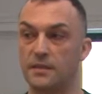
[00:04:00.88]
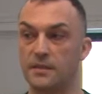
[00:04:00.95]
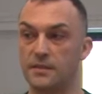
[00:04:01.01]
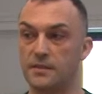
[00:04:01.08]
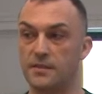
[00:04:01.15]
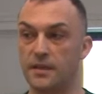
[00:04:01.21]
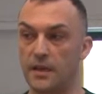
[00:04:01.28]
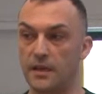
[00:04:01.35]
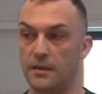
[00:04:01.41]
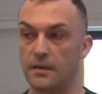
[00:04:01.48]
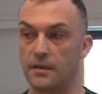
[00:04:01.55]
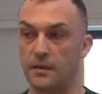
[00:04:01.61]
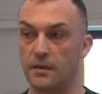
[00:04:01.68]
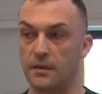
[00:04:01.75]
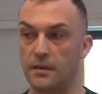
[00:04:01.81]

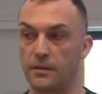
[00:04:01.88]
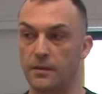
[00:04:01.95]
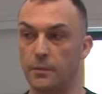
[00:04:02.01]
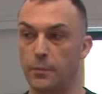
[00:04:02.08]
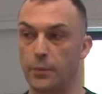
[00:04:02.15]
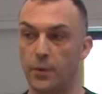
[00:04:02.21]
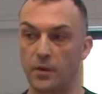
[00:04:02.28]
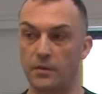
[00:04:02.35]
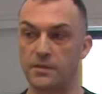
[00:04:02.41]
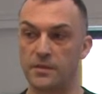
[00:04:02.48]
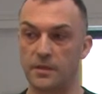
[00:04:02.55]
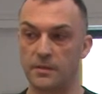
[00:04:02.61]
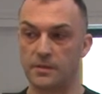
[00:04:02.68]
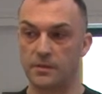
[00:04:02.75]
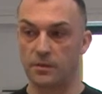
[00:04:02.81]
understand the
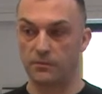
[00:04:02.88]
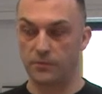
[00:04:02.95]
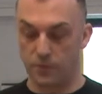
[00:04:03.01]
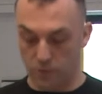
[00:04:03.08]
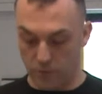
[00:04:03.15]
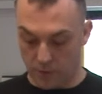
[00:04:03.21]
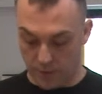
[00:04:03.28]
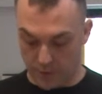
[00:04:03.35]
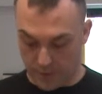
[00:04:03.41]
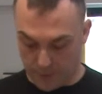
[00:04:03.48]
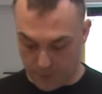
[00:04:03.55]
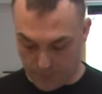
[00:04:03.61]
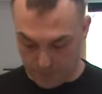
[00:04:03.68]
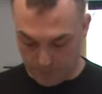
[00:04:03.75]
process of your work.